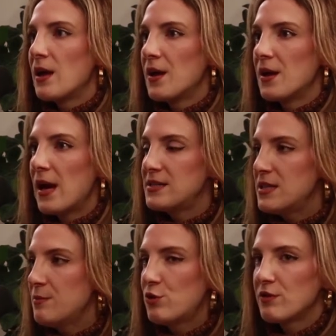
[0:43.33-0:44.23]

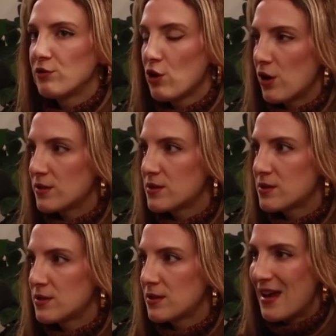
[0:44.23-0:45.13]
Adib would have
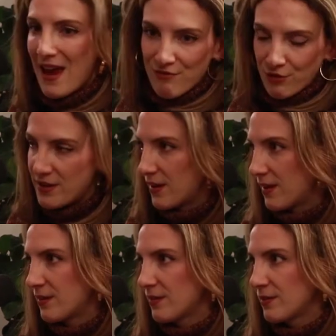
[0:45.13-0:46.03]
lost
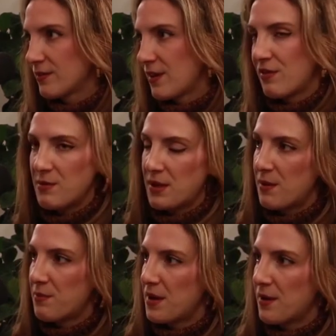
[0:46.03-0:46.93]
everything if he
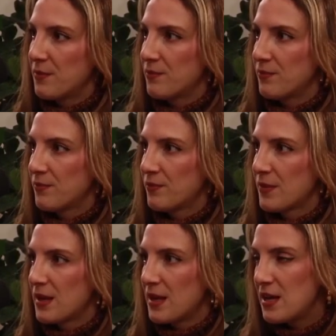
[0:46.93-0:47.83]
became PM.
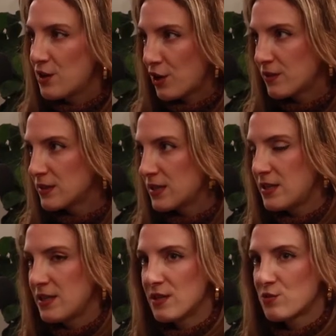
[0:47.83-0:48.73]
He
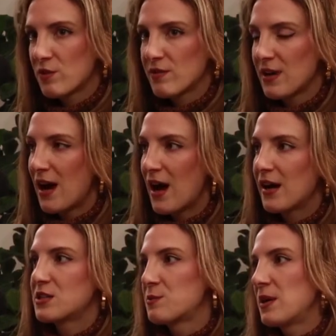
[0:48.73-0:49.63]
currently is one of the
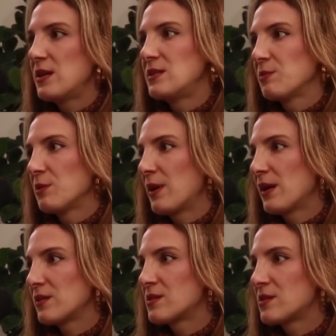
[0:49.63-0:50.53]
highest paid
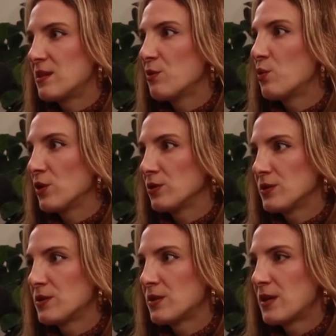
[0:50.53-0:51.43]
diplomats in the
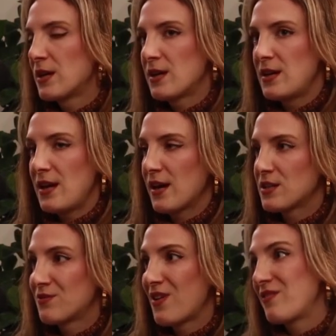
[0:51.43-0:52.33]
world. He
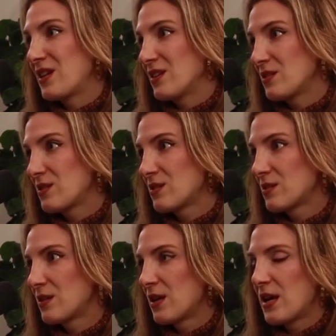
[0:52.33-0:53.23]
has 5 kids,